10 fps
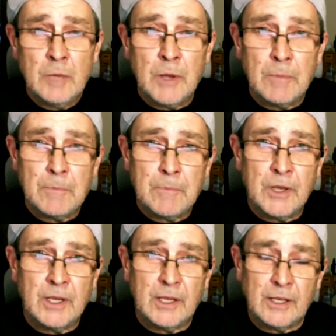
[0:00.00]
But
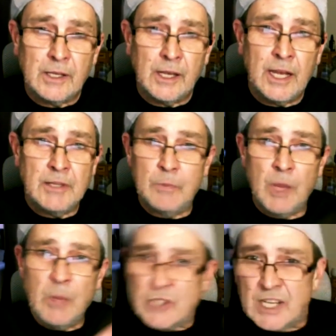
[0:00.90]
but he
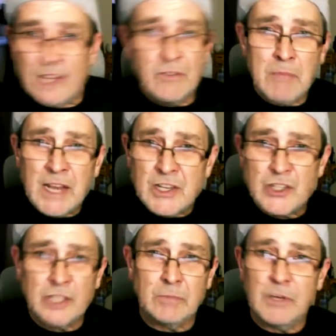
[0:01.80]
he wasn't even
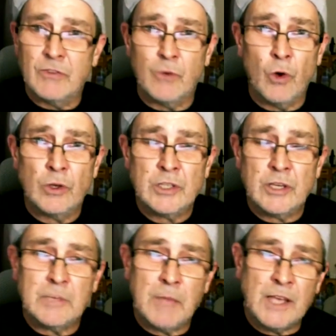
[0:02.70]
mentioned before, so
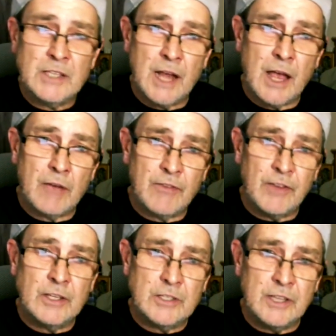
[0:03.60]
it's amazing how
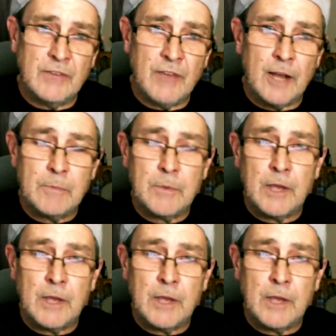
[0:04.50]
things develop,